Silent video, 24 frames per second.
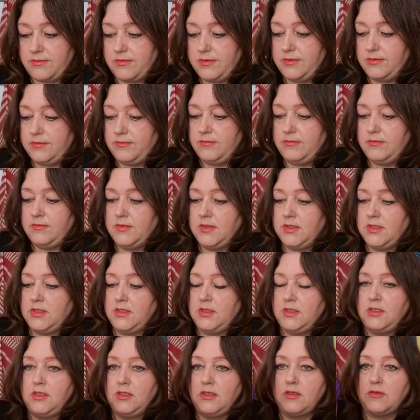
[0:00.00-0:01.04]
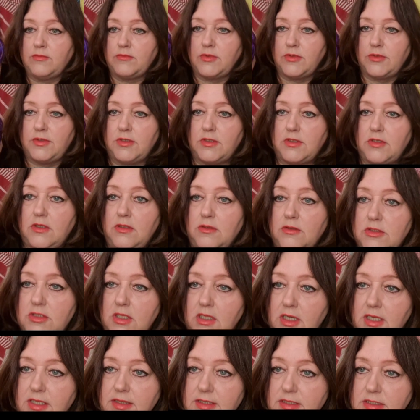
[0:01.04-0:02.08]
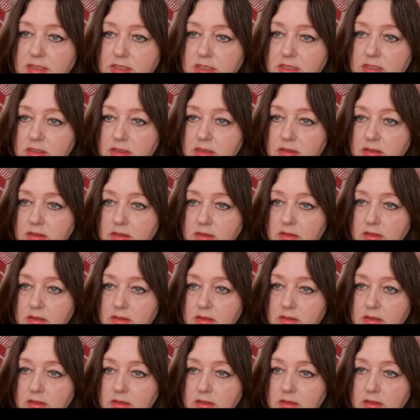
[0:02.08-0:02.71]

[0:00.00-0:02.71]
room, but it looks like this.